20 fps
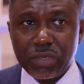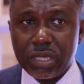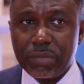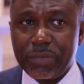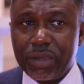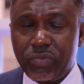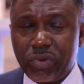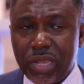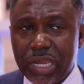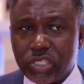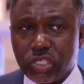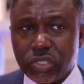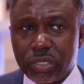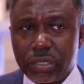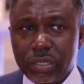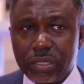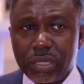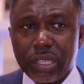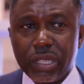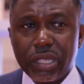can be
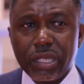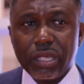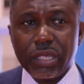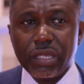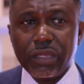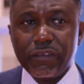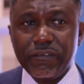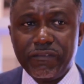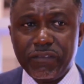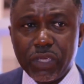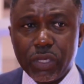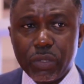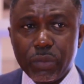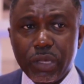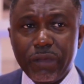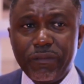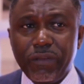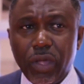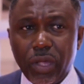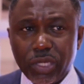regional,
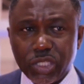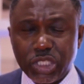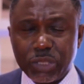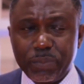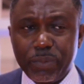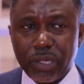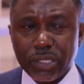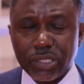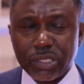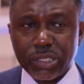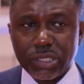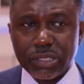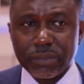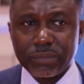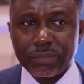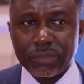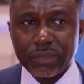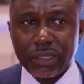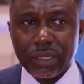view of hotspots.